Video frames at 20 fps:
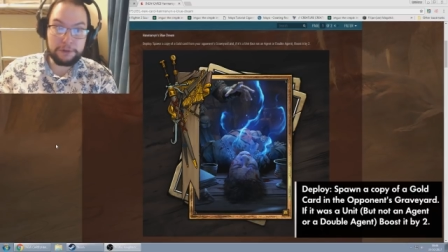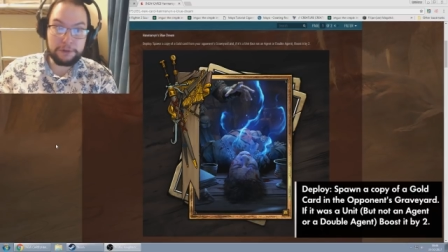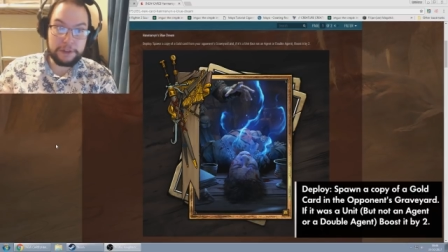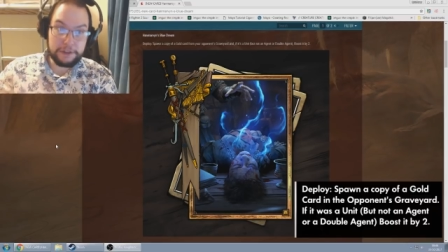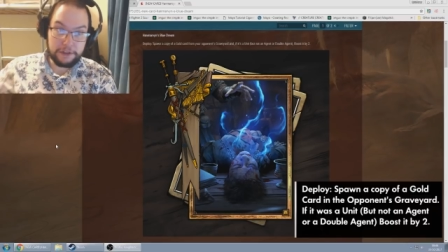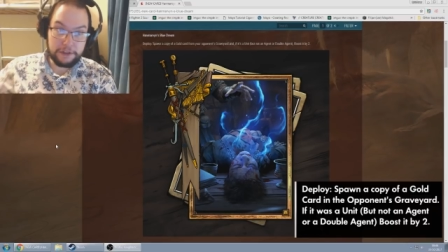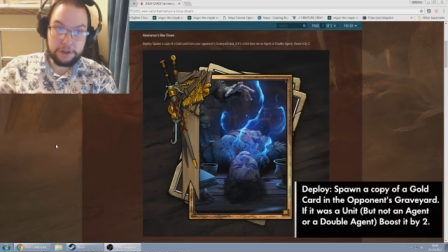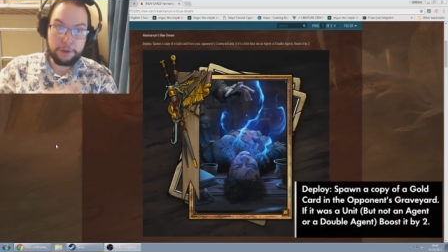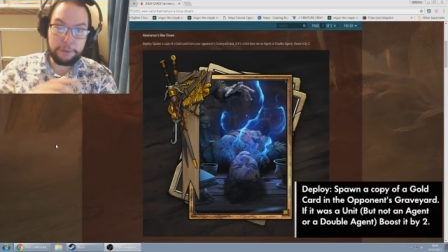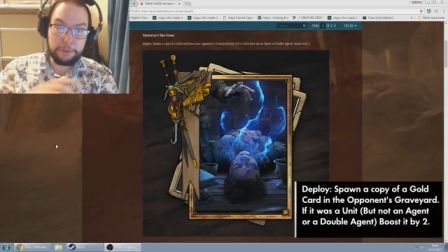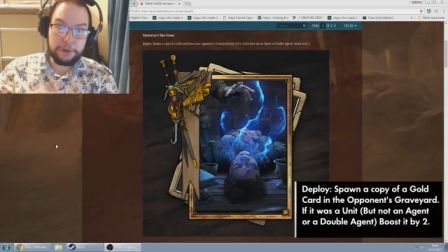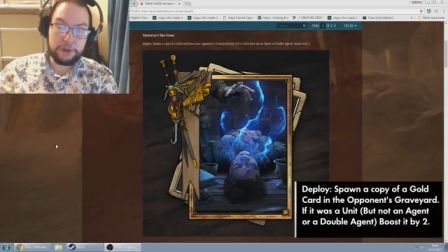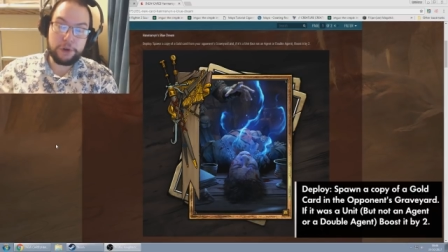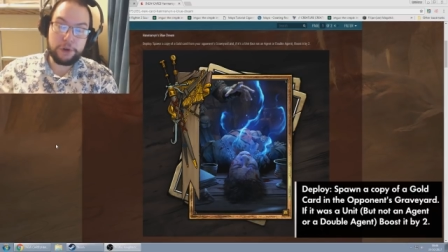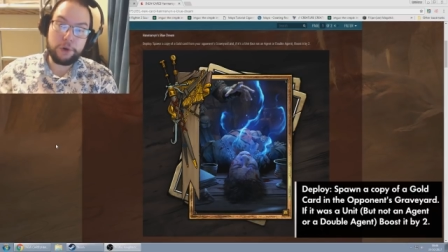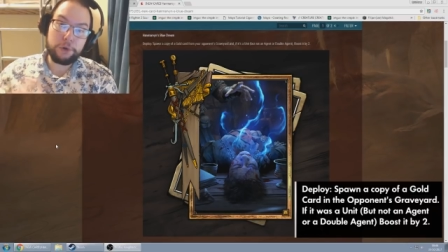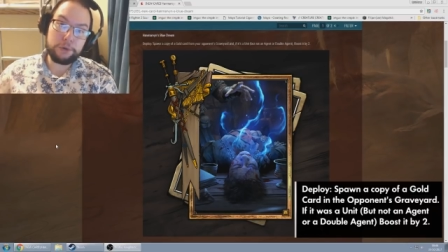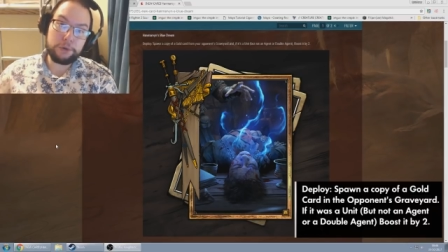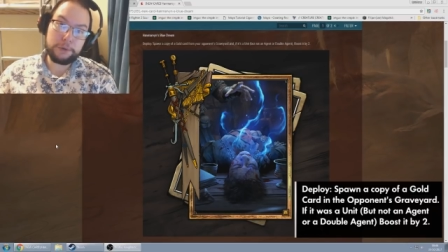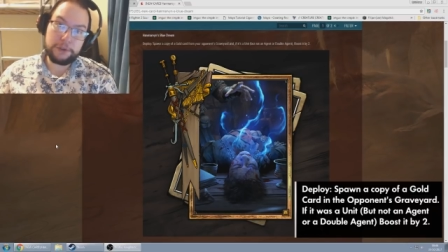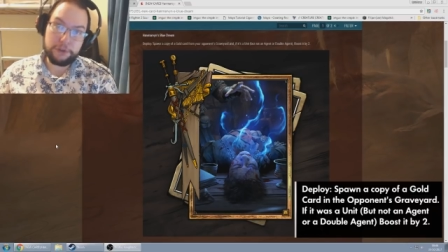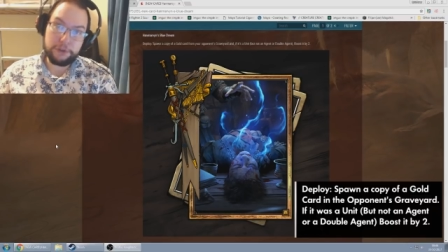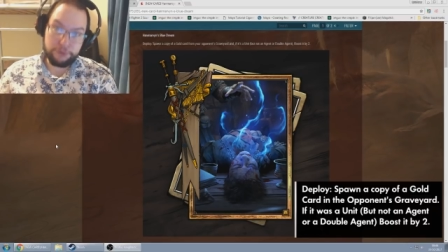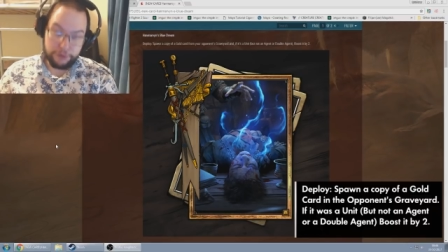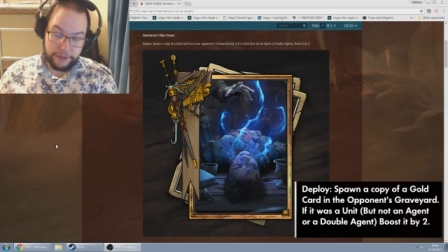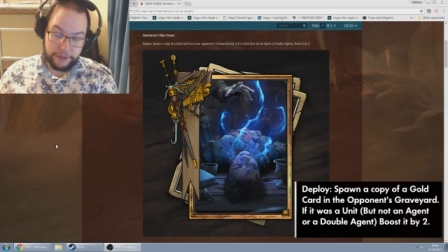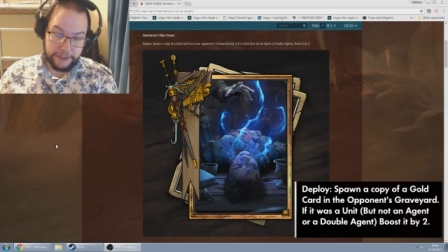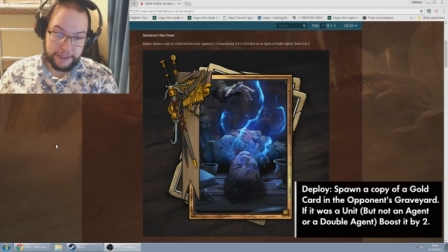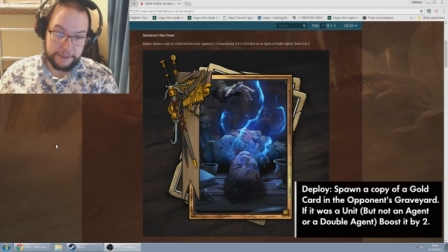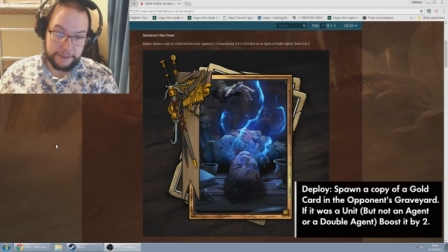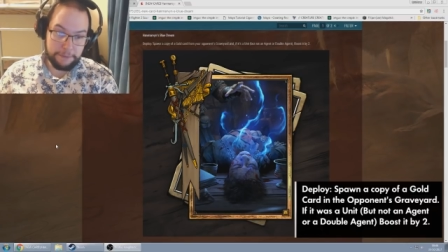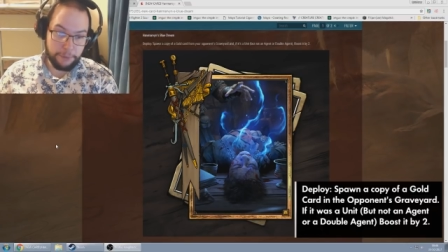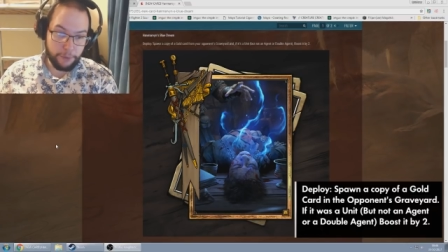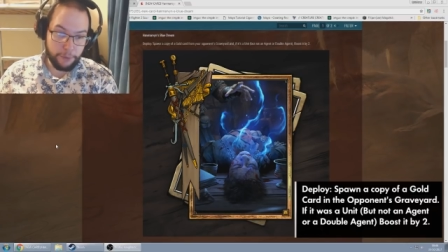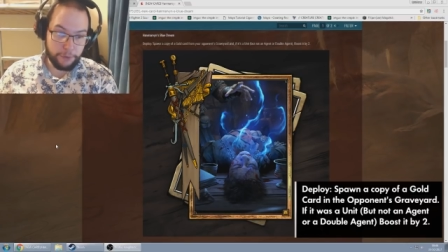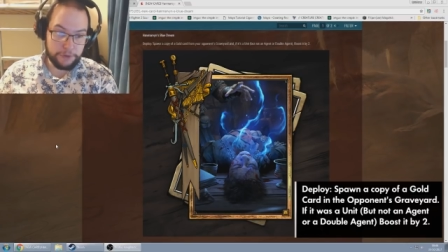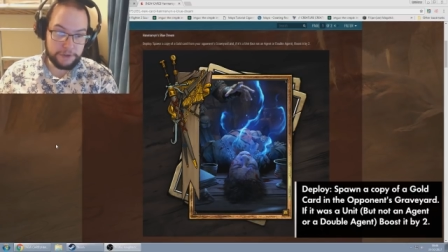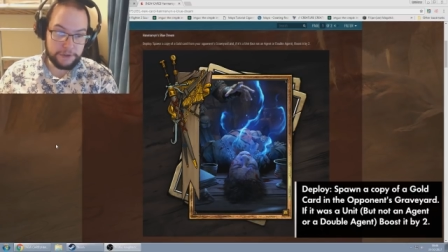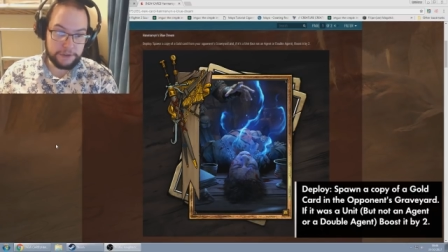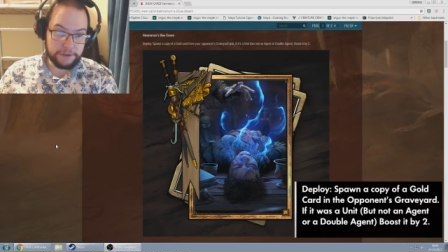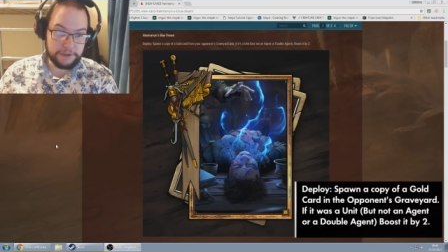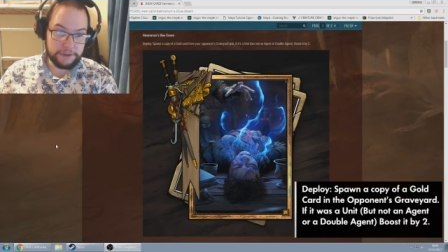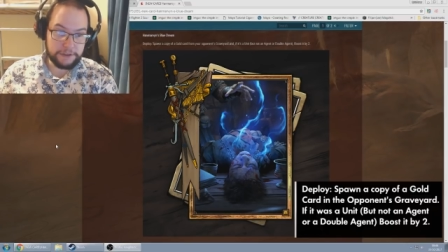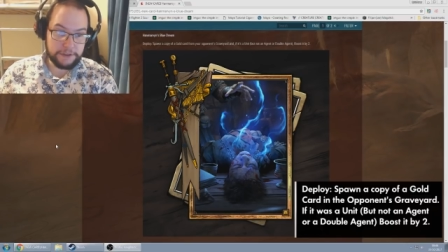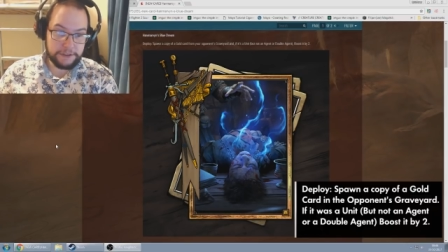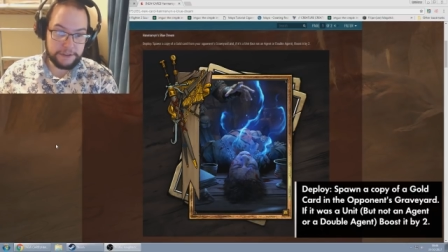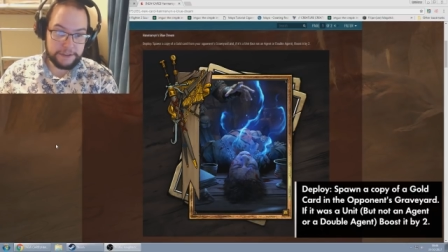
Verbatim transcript: There's a couple of golds which are really important